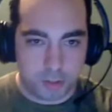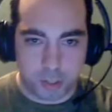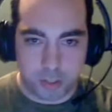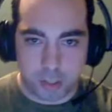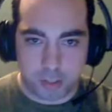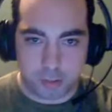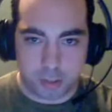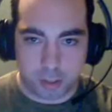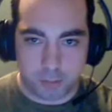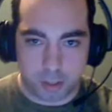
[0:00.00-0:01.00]
to actually
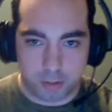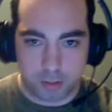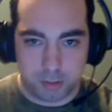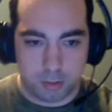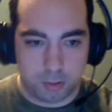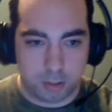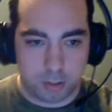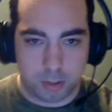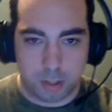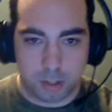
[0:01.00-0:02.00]
like make this into a
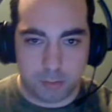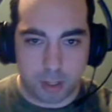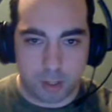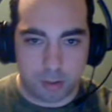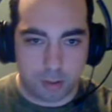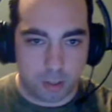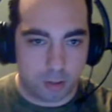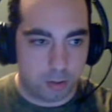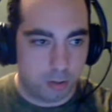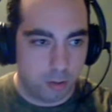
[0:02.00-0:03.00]
campaign, then
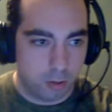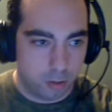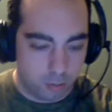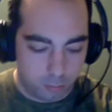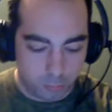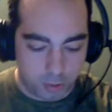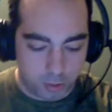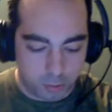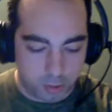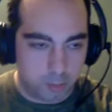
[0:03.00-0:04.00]
we can either
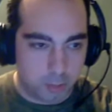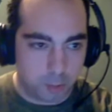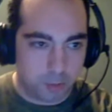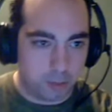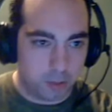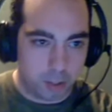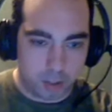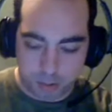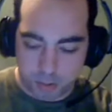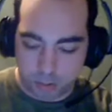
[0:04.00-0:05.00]
keep our
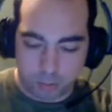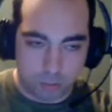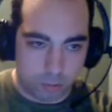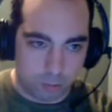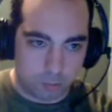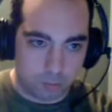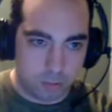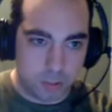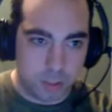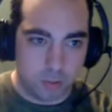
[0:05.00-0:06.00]
pre-mades or
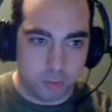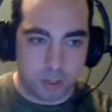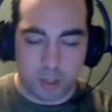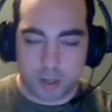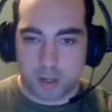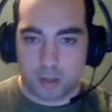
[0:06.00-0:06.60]
do a